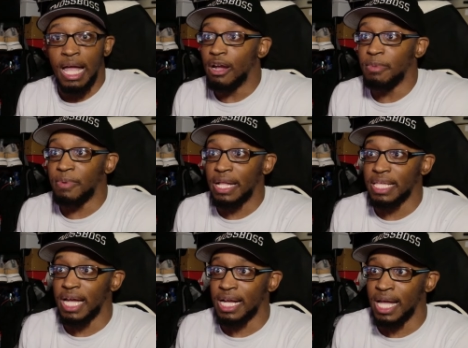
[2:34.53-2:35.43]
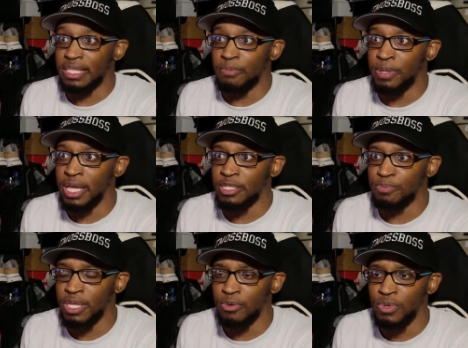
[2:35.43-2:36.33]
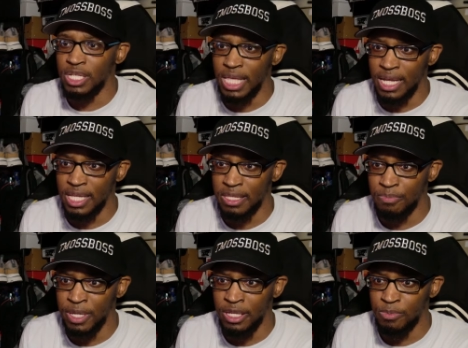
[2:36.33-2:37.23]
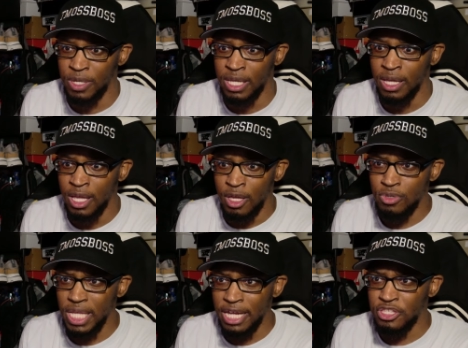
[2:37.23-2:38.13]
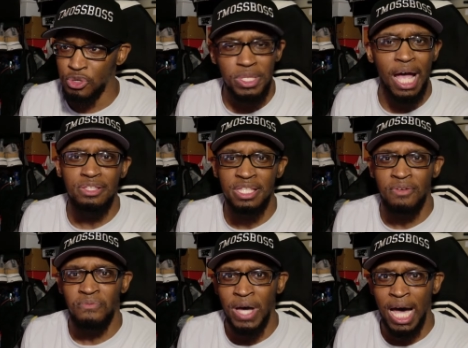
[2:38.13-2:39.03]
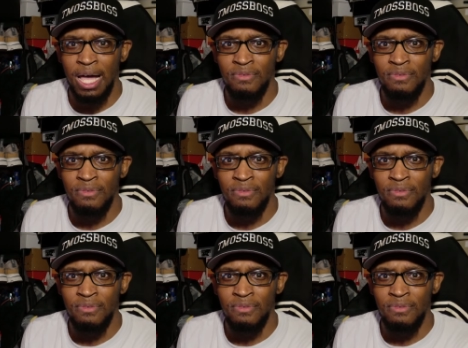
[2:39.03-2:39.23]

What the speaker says: I remember, I think I got the PSP. When did I get the PSP? It was like 2005.